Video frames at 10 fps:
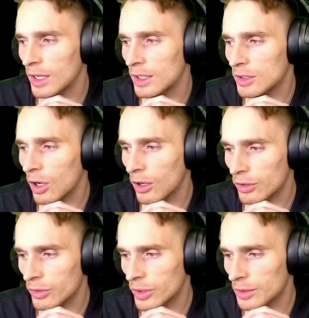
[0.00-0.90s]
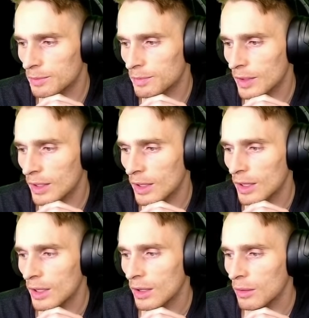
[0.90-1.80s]
Conqueror.
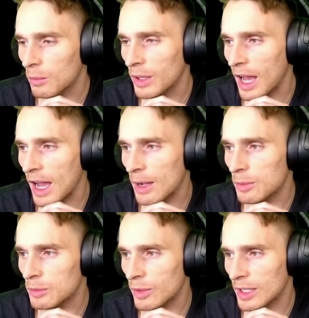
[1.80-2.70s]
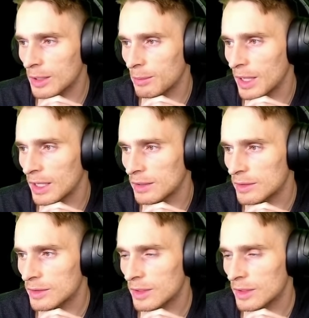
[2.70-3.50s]
What I would recommend